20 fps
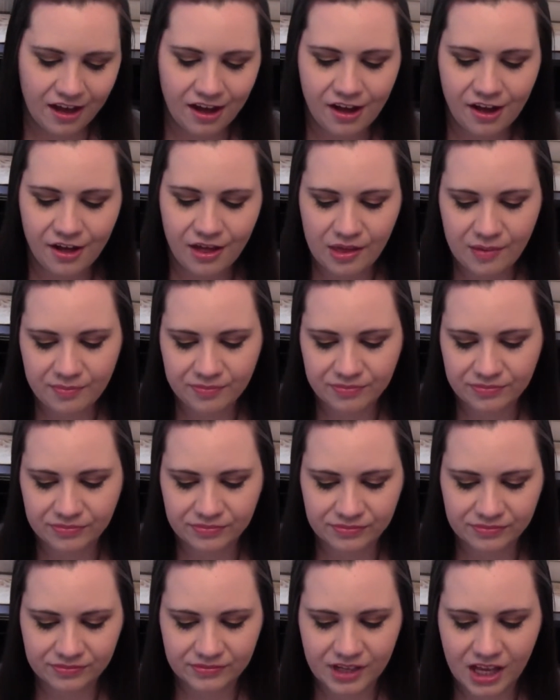
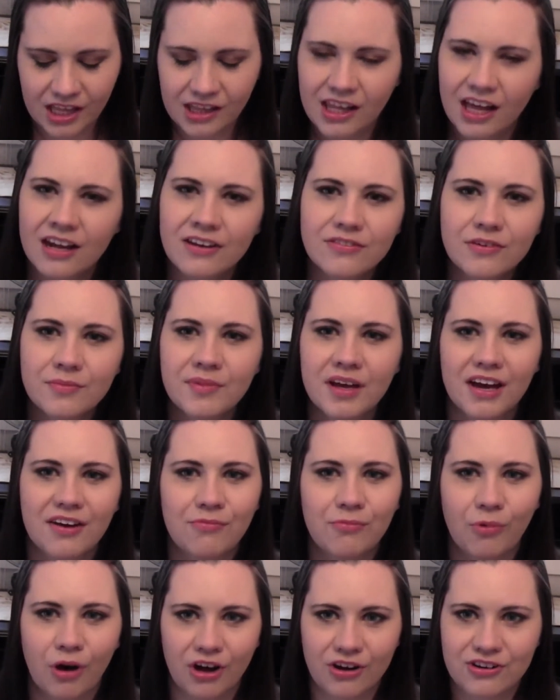A lot of them
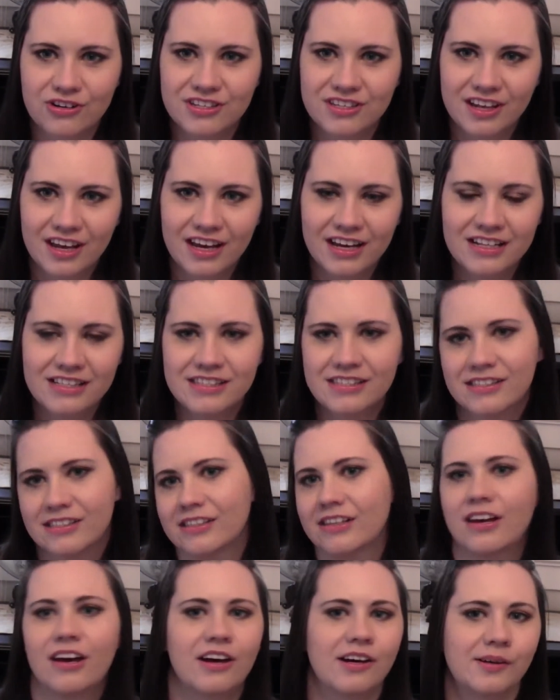have water
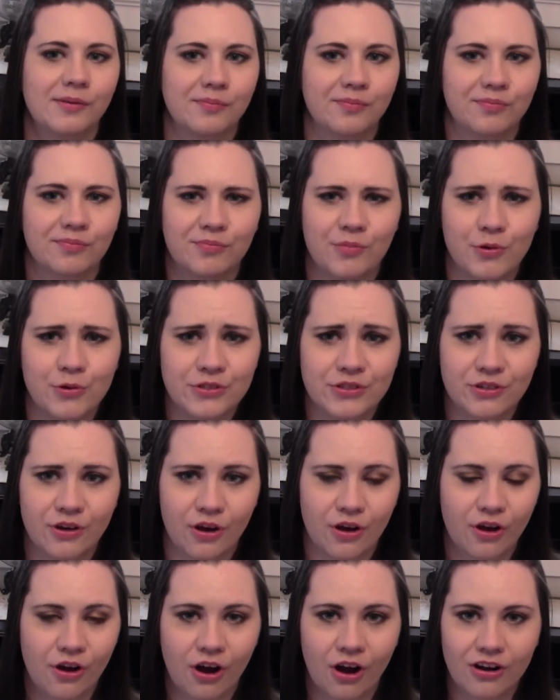slides. Most
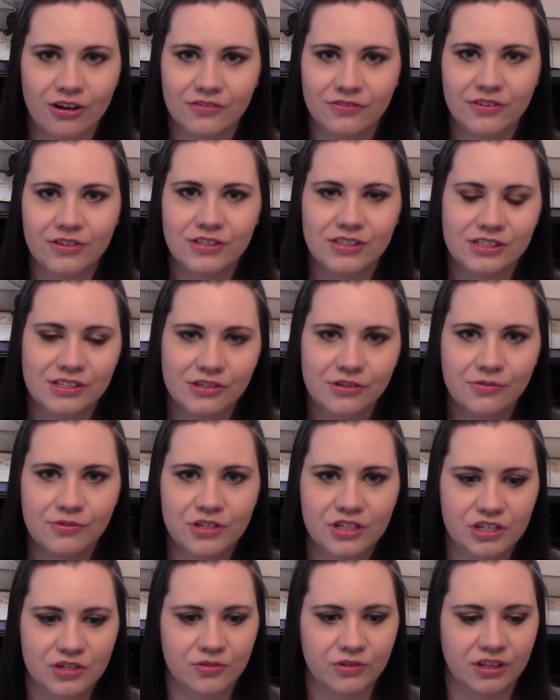all carnivals do,
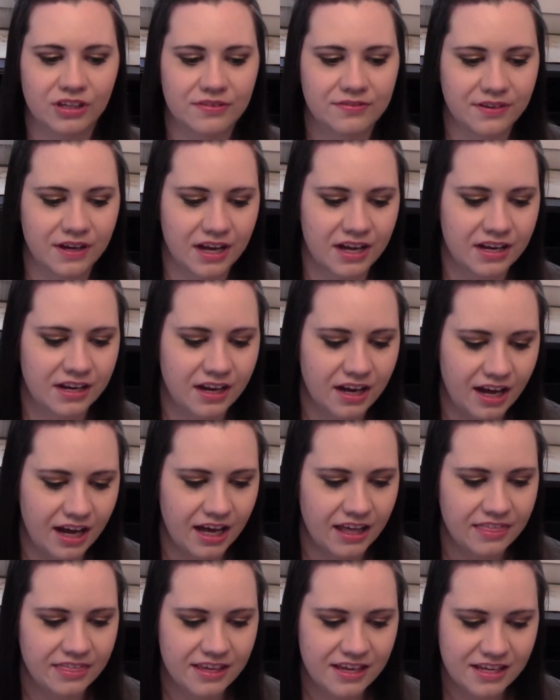which is really fun.
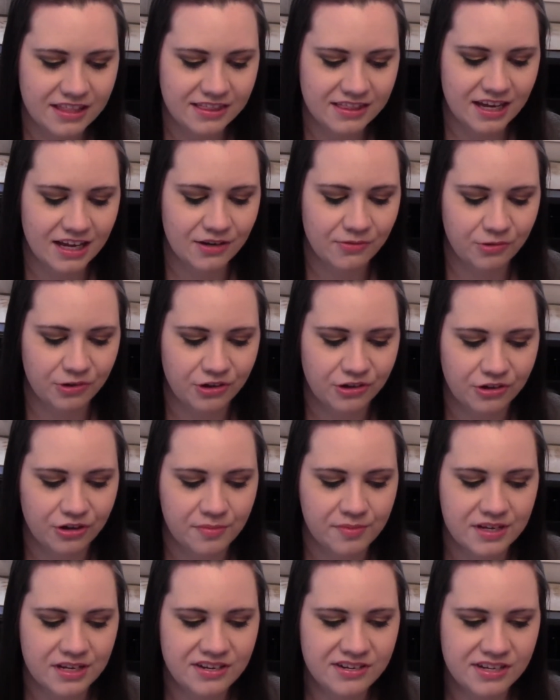I think that Royal
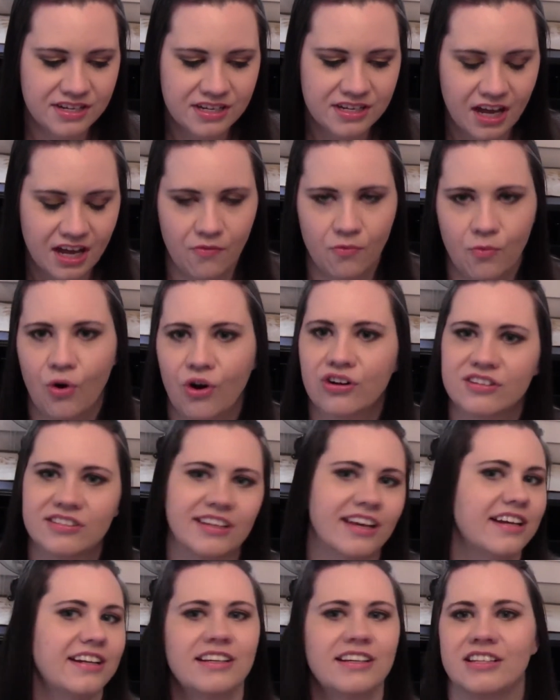Caribbean didn't have a water
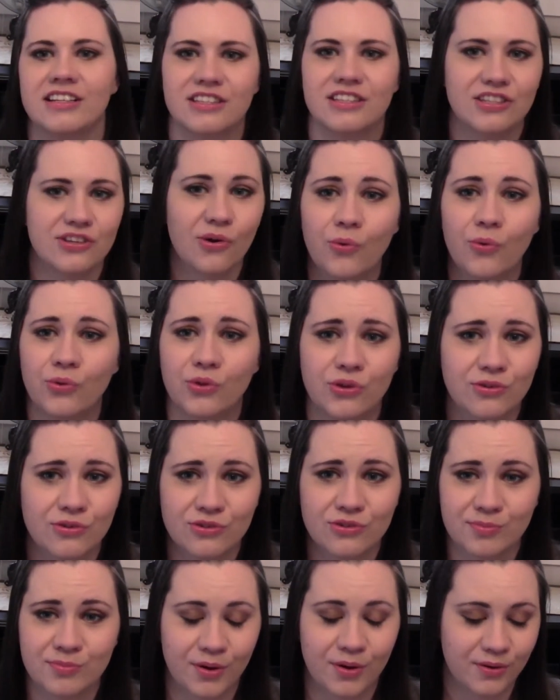slide, and it's only
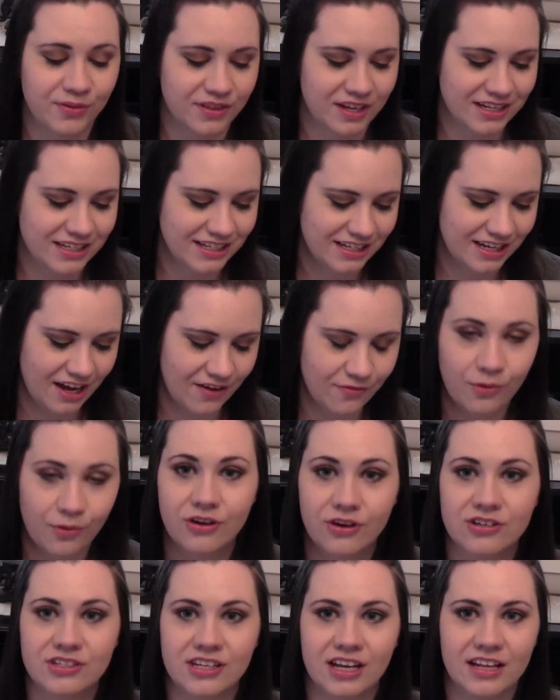cruise boat that didn't have a
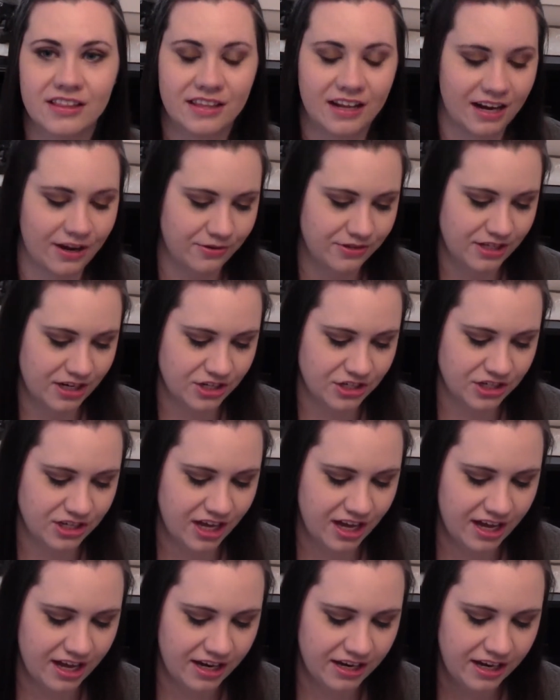water slide that I was
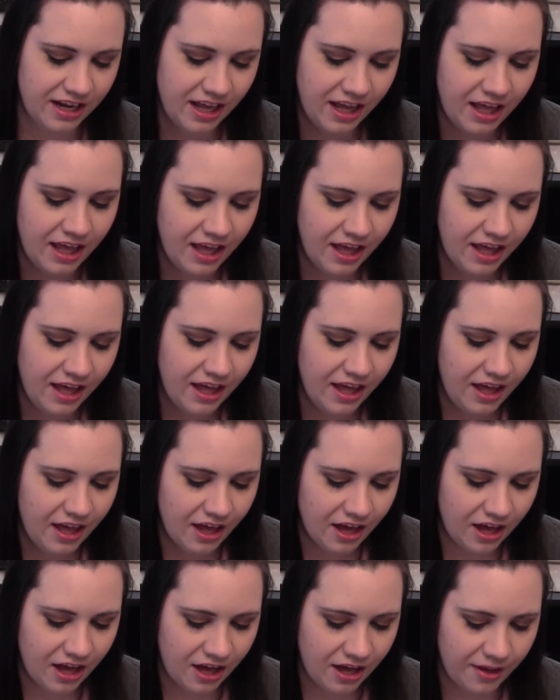actually on.
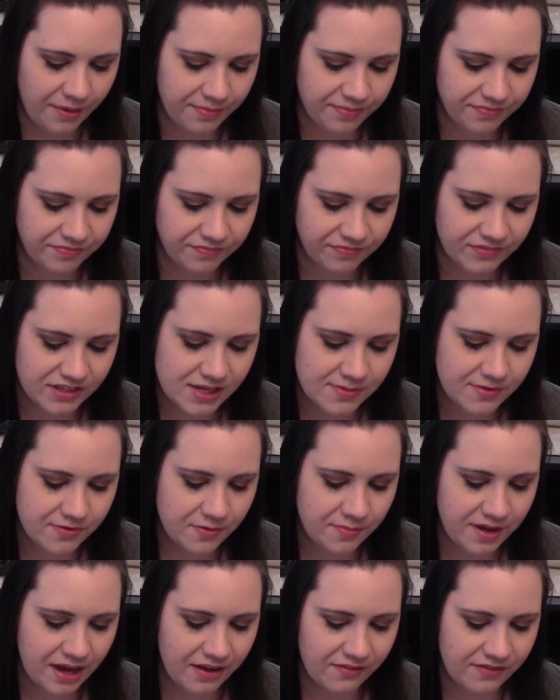Some of
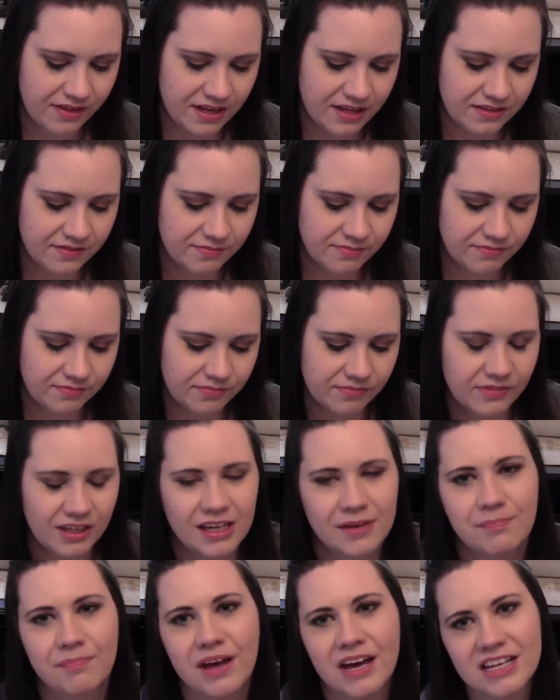them have like
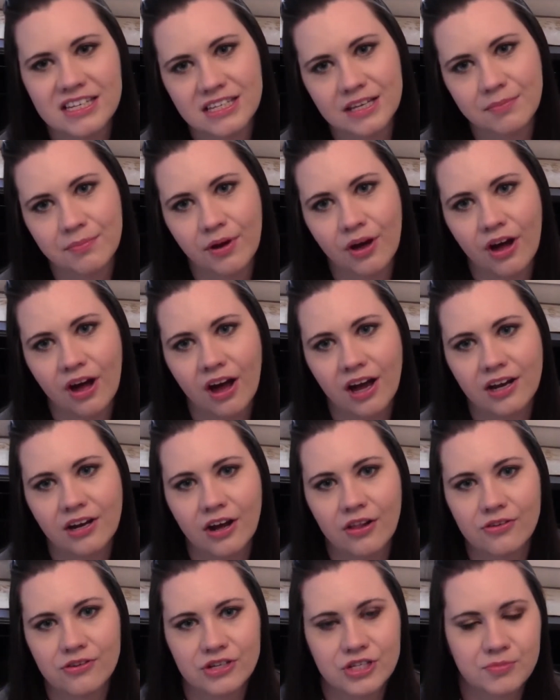like basketball and
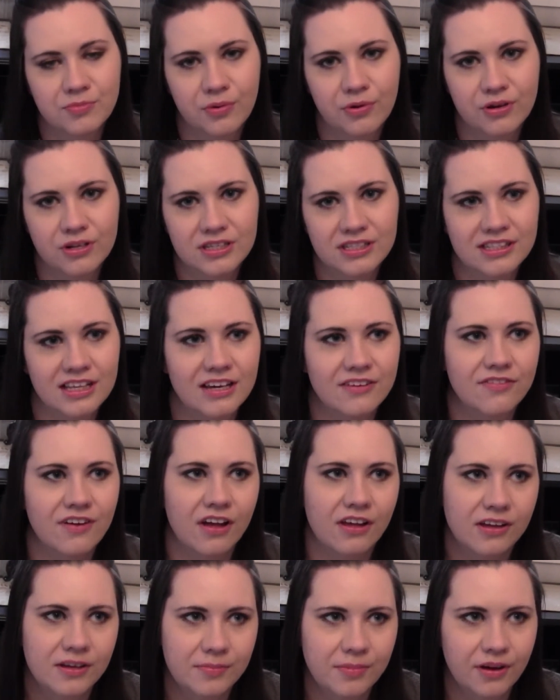other sports like
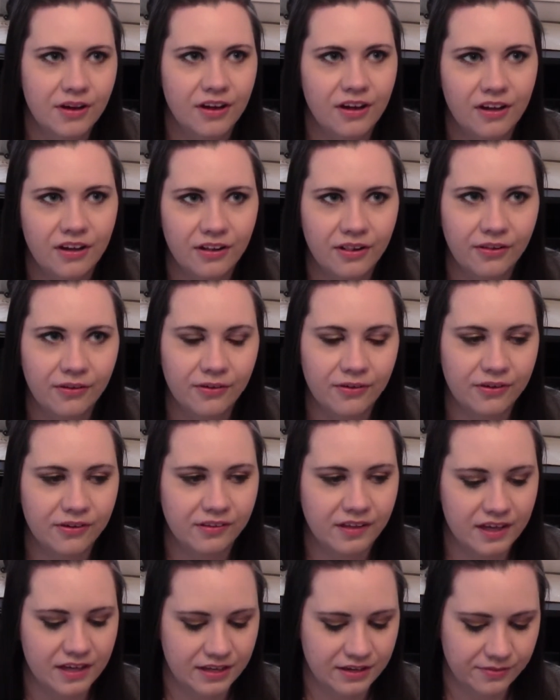volleyball,
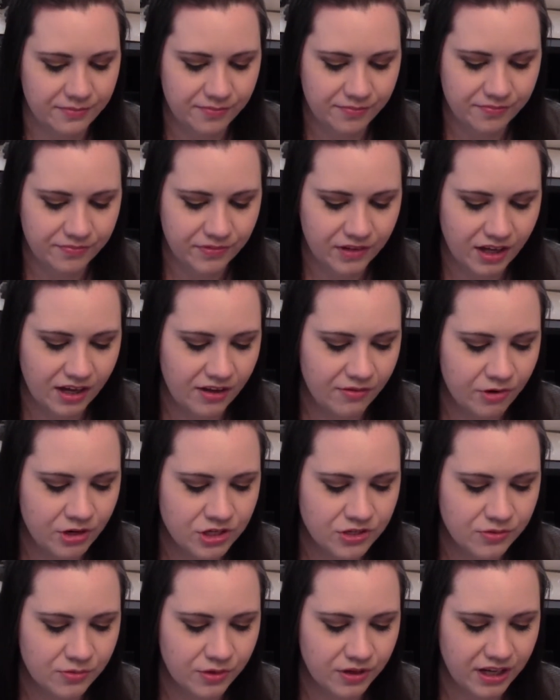or like I
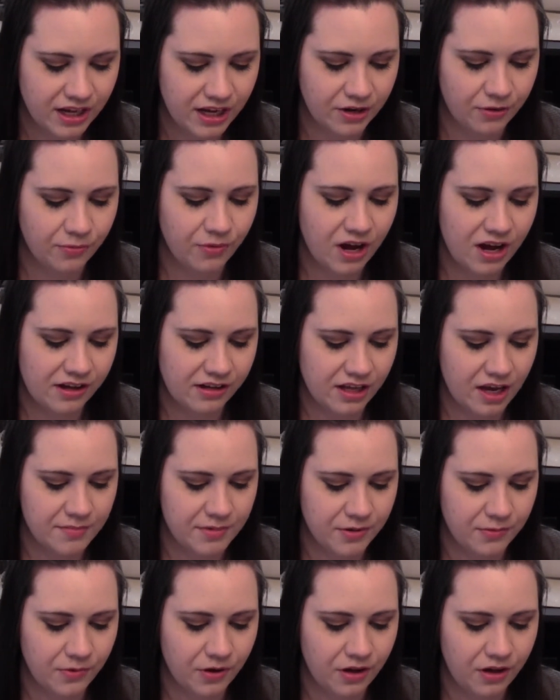went to one that had a rock
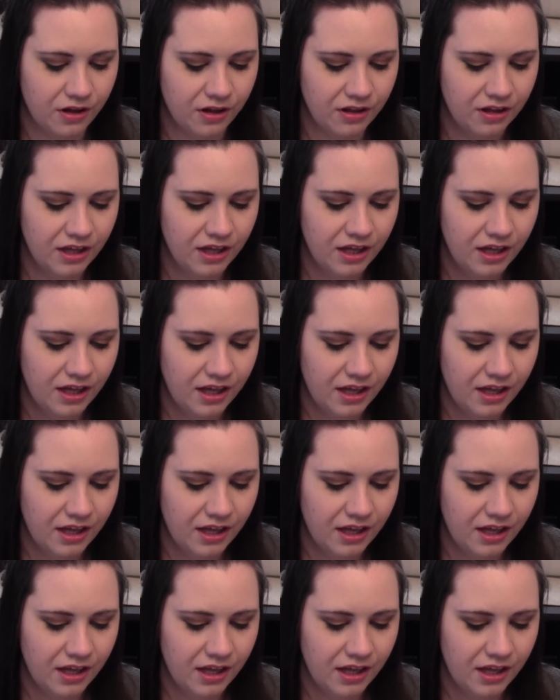climbing wall.